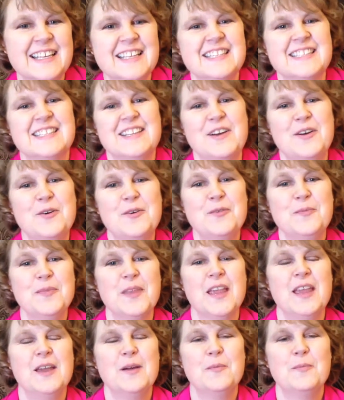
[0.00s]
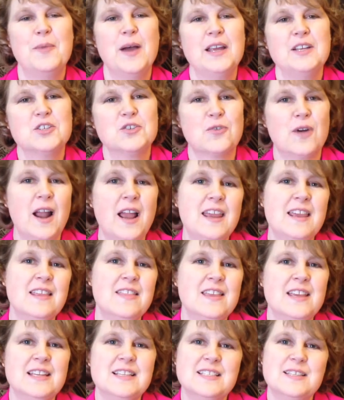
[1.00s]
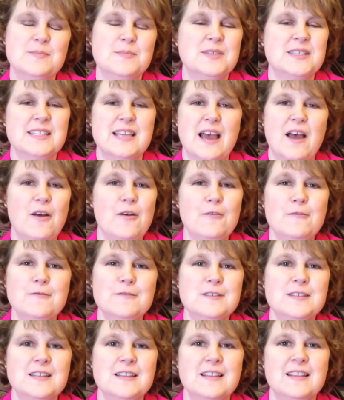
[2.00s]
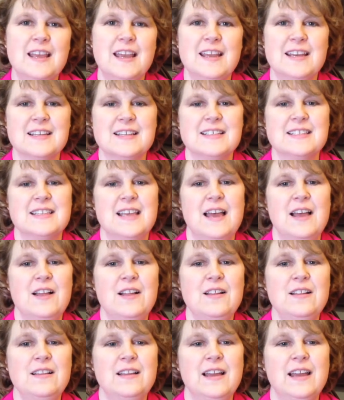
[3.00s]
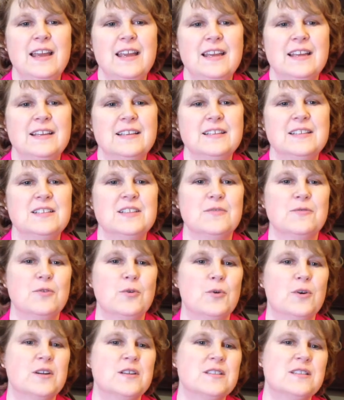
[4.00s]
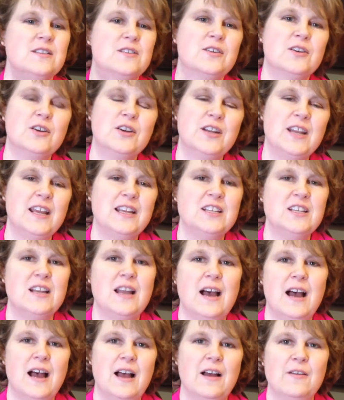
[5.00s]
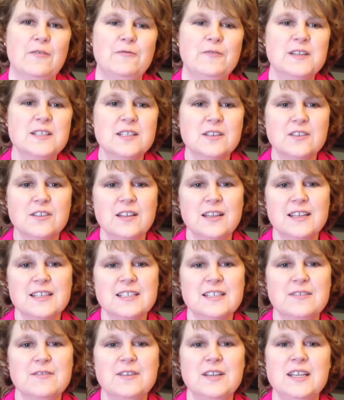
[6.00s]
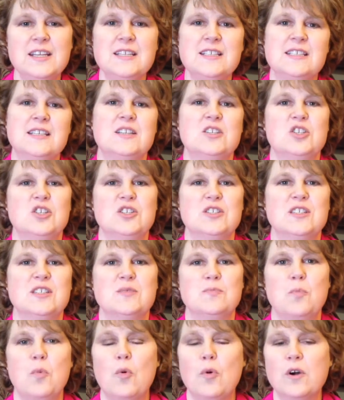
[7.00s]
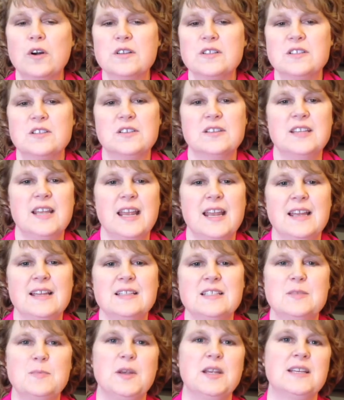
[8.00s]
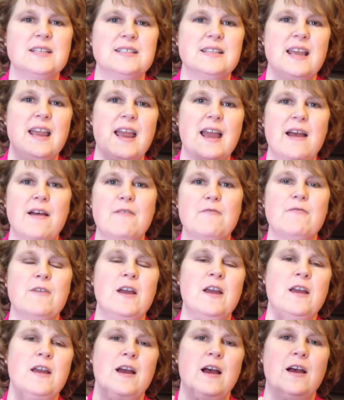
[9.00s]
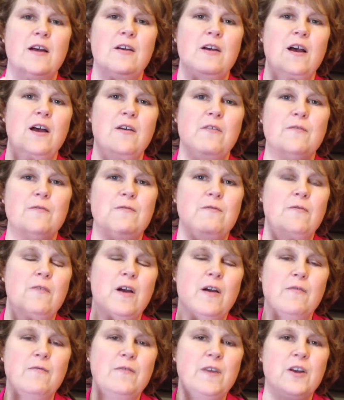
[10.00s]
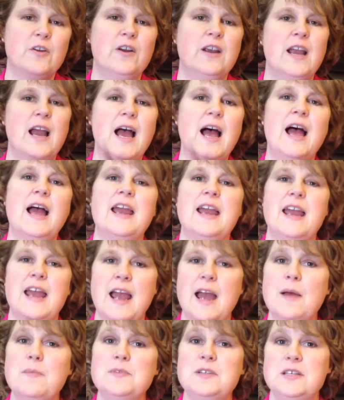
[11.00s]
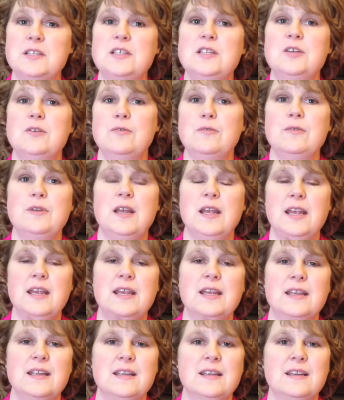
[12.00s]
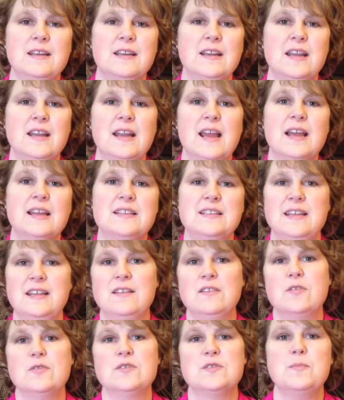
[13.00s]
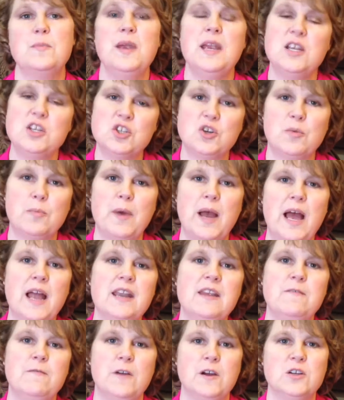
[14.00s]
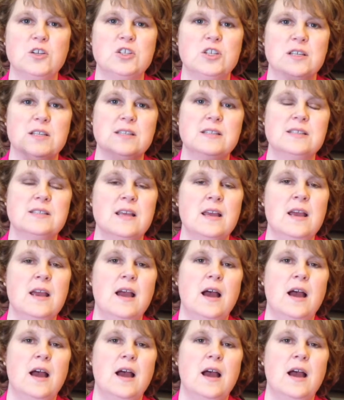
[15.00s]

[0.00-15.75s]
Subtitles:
So by trying things themselves, they excel, and of course they're good at physical activities such as sports or dance because they have a very high aptitude in connecting those major body functions